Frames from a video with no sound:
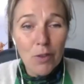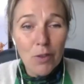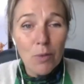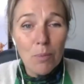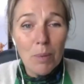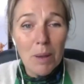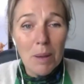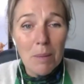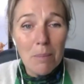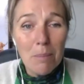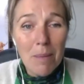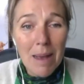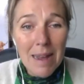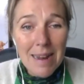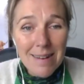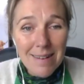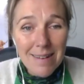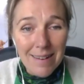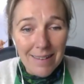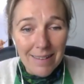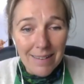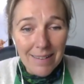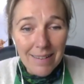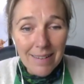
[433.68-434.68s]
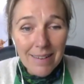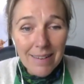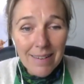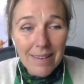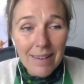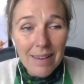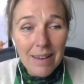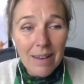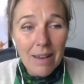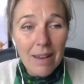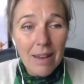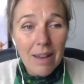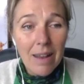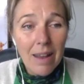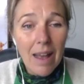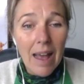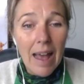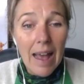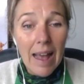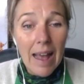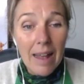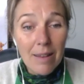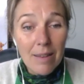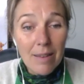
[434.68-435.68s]
to be measured
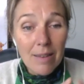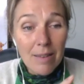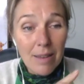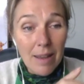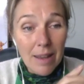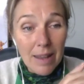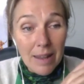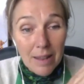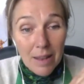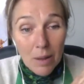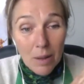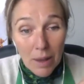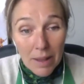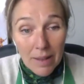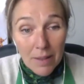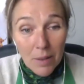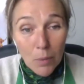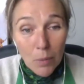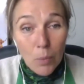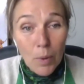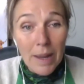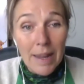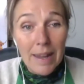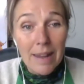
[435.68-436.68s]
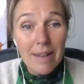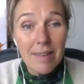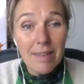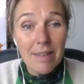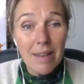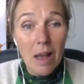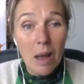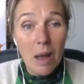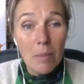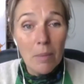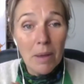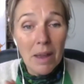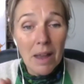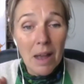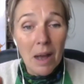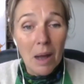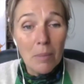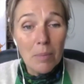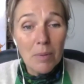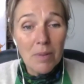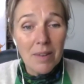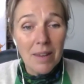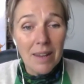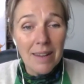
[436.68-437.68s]
as in the weeks coming
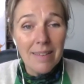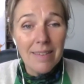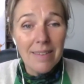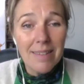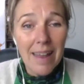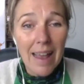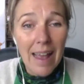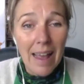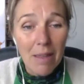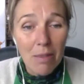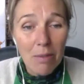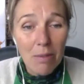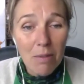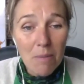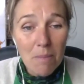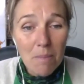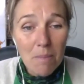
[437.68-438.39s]
up to his death.